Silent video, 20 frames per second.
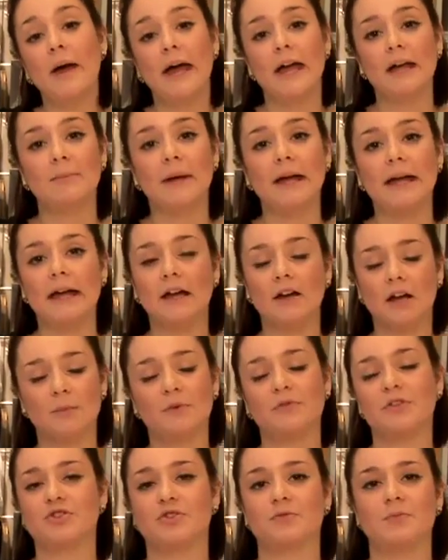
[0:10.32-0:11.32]
Amy and I'm
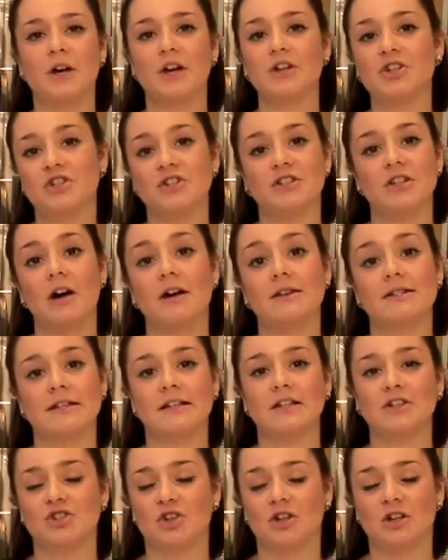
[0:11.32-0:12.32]
a visual
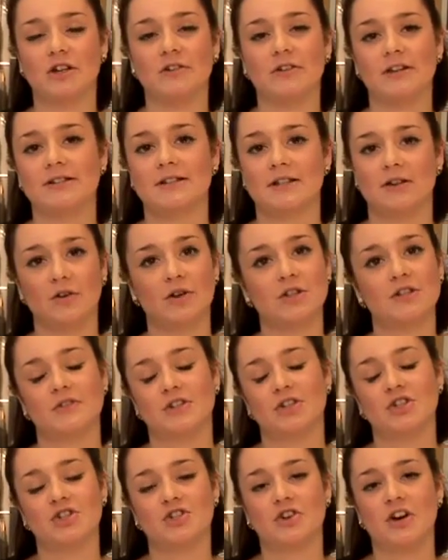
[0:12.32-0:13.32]
merchandiser in John Lewis in
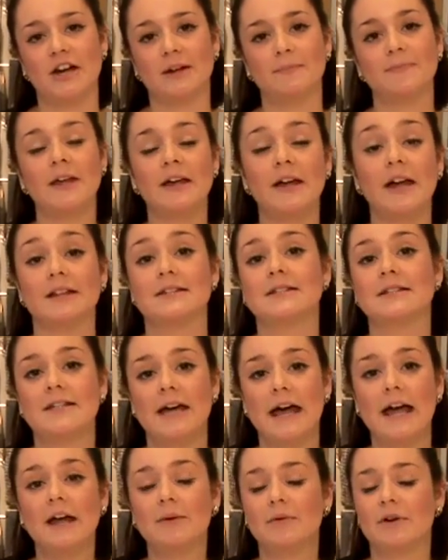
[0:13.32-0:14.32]
Oxford Street and
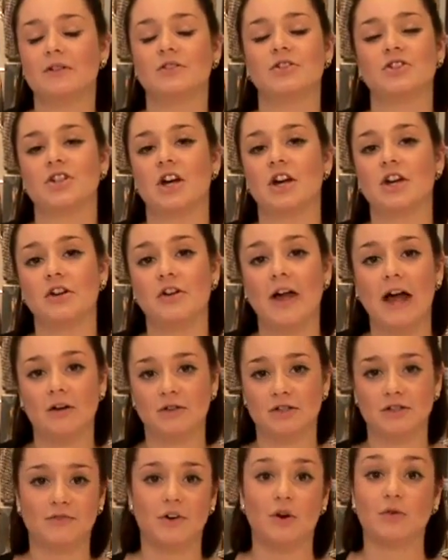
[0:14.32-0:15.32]
today I'm going to show you how
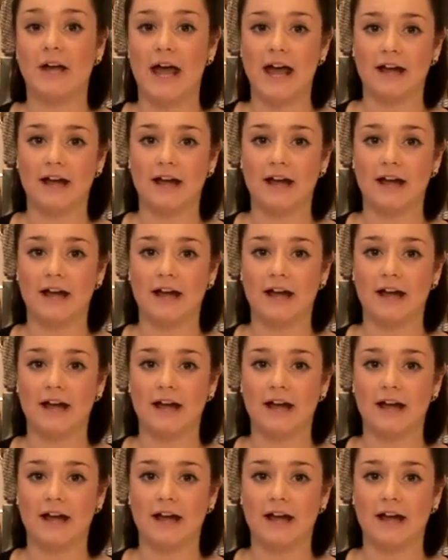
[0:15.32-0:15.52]
to fold a